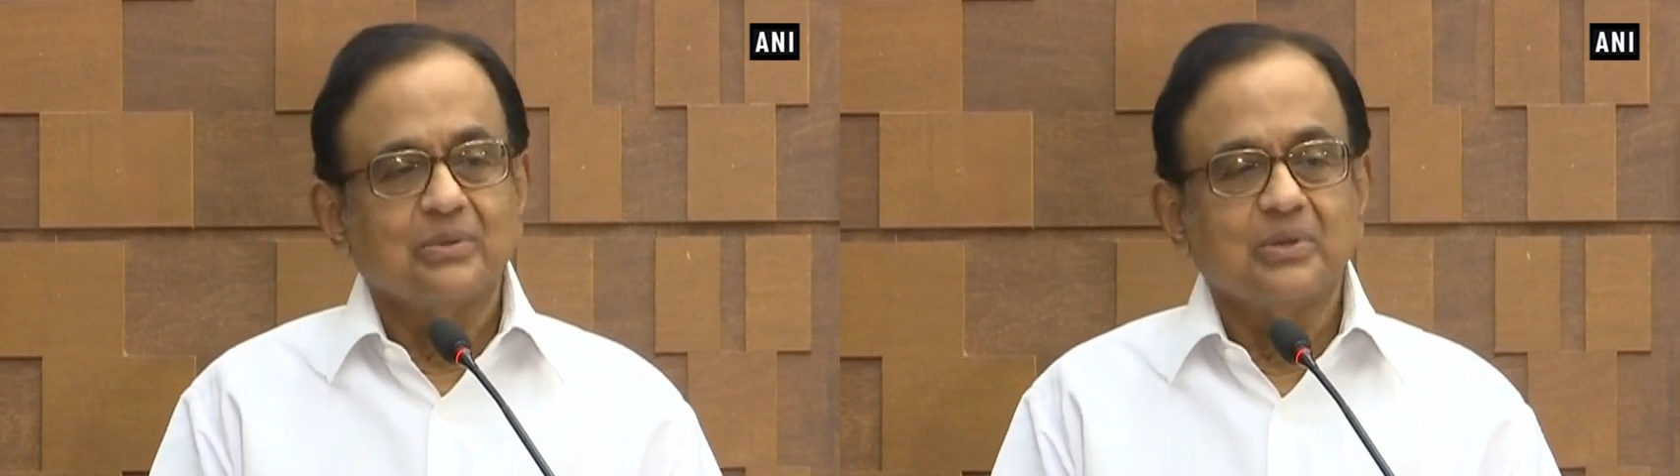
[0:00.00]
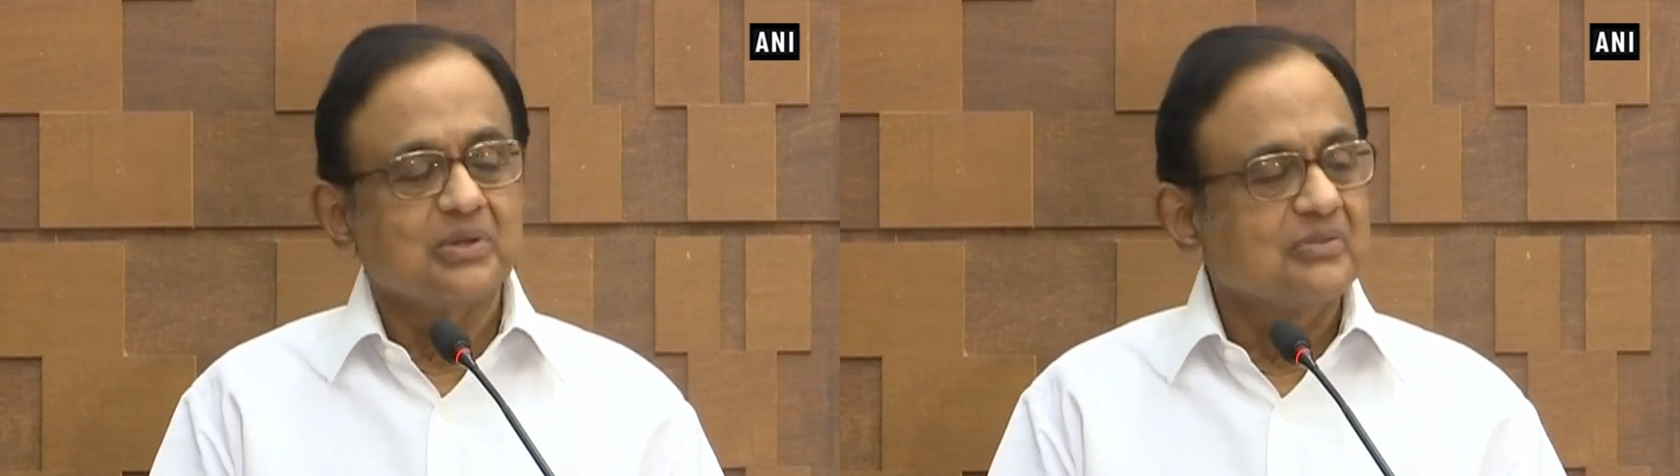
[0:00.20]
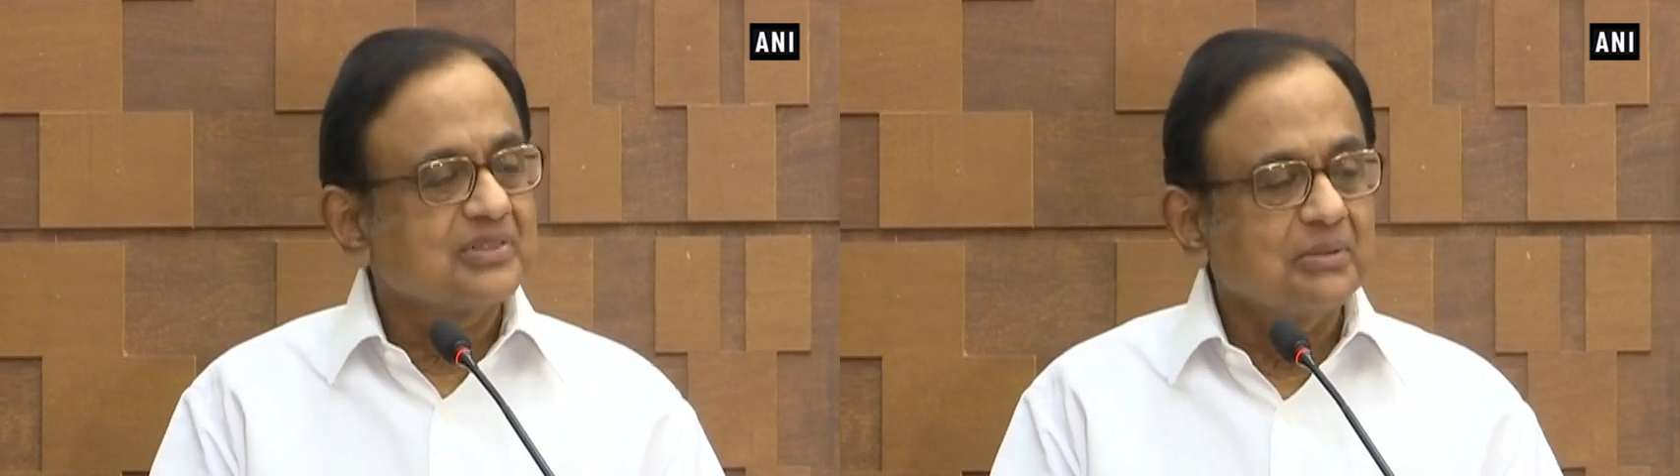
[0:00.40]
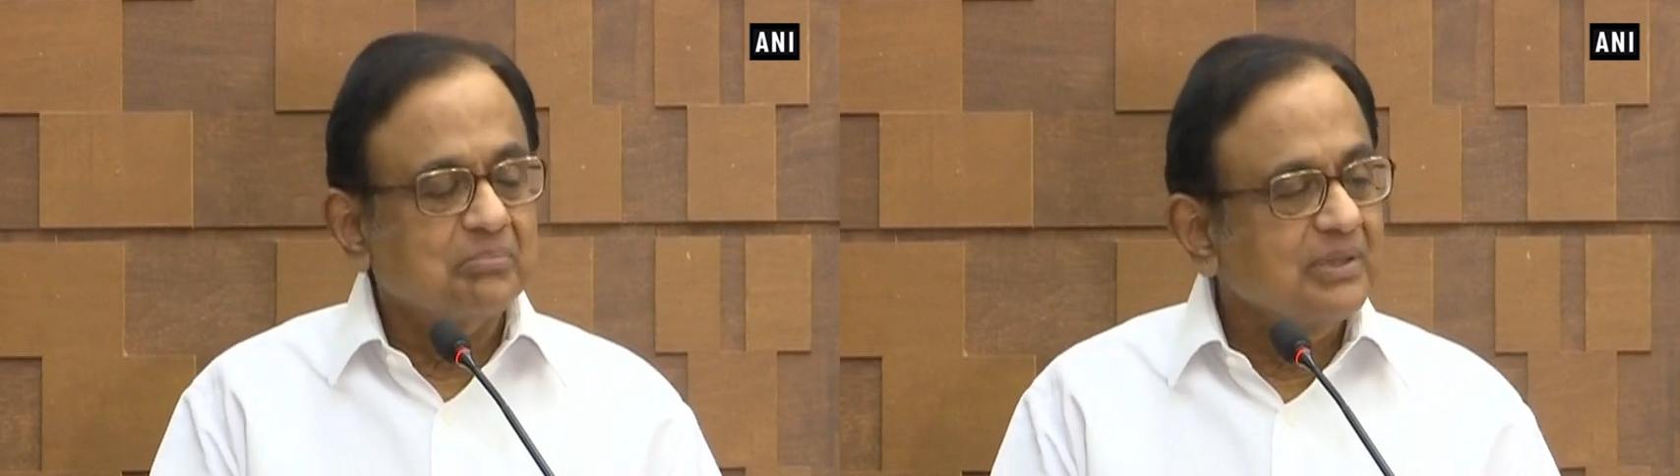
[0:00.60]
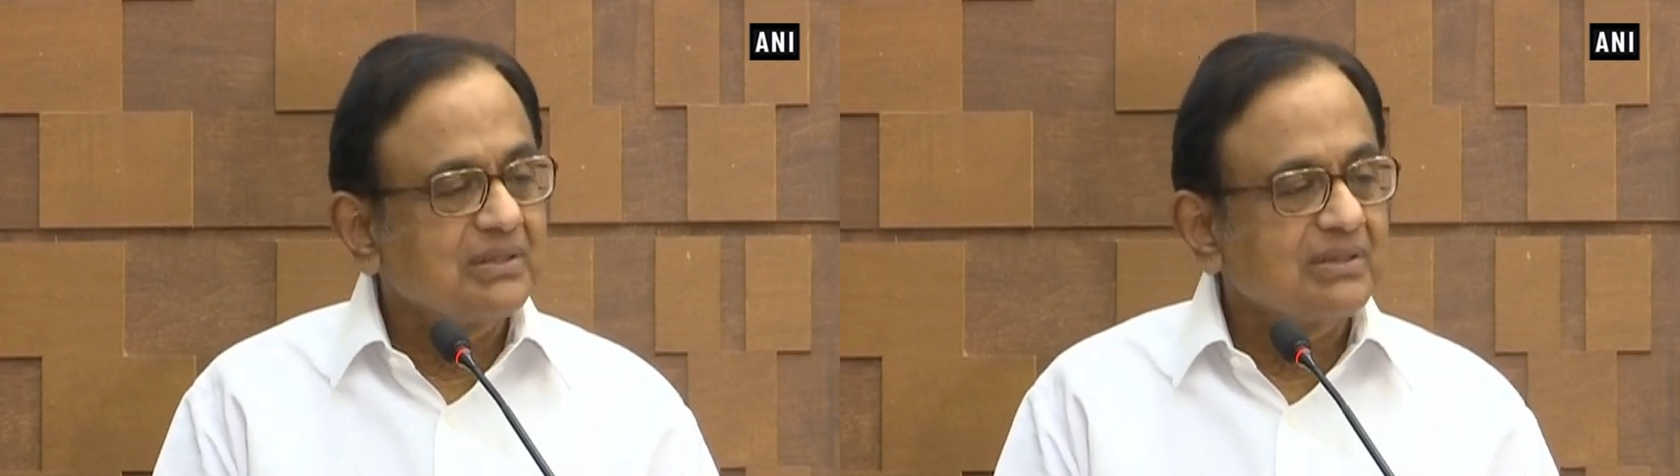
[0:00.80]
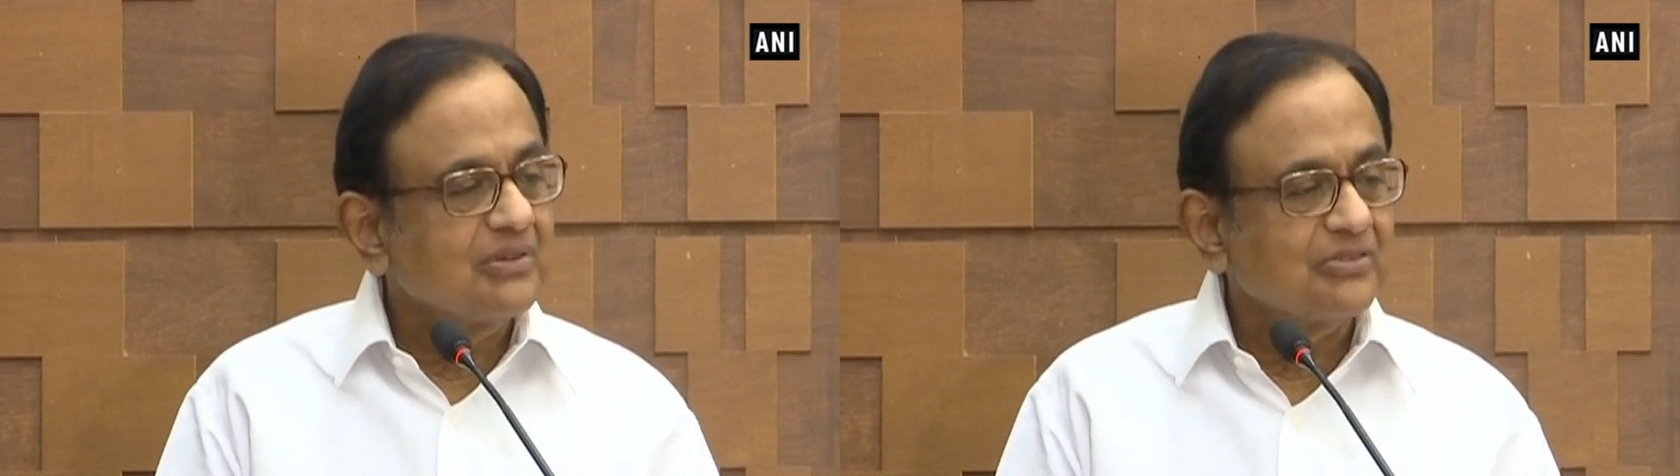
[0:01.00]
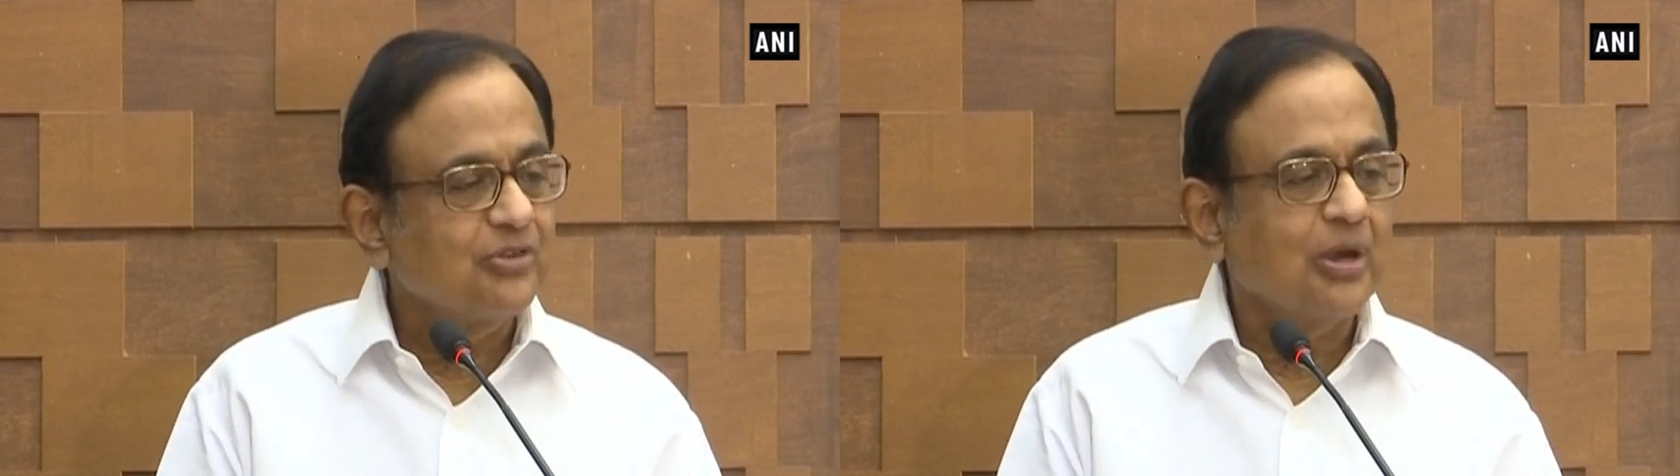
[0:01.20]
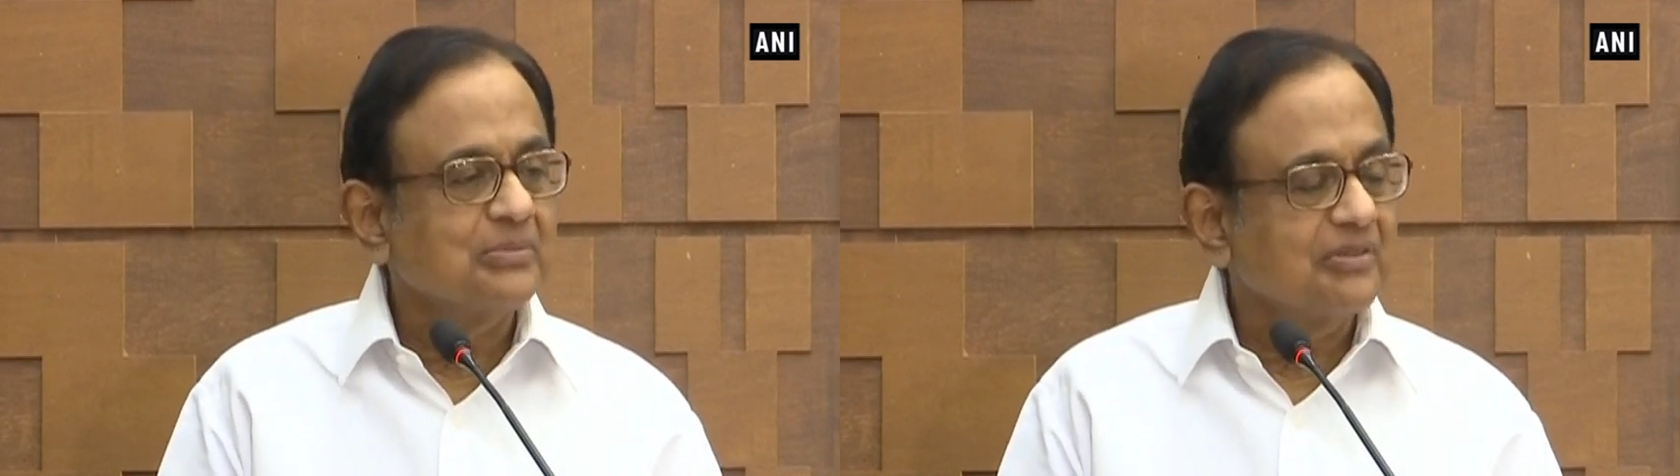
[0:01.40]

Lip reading: we could have completely reformed